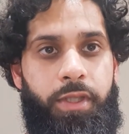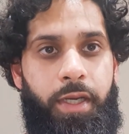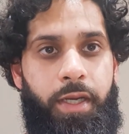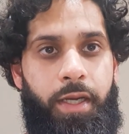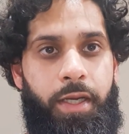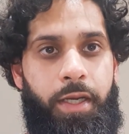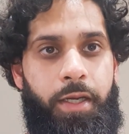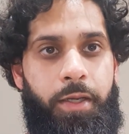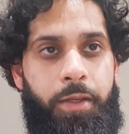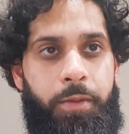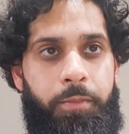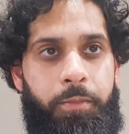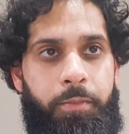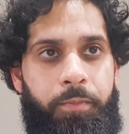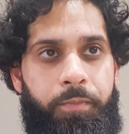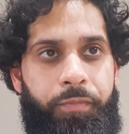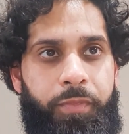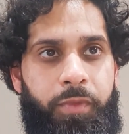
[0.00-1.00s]

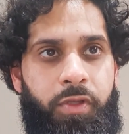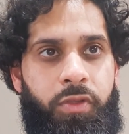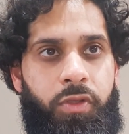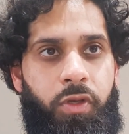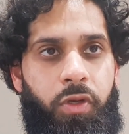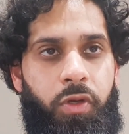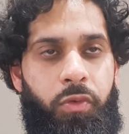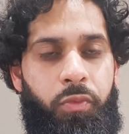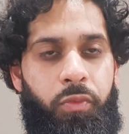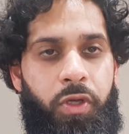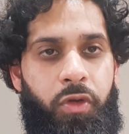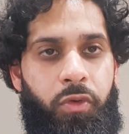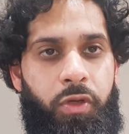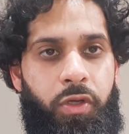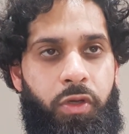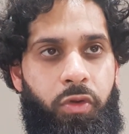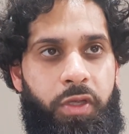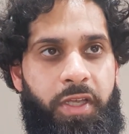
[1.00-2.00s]
so we're
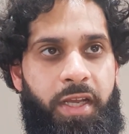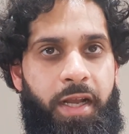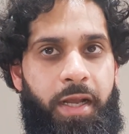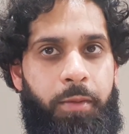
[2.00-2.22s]
going to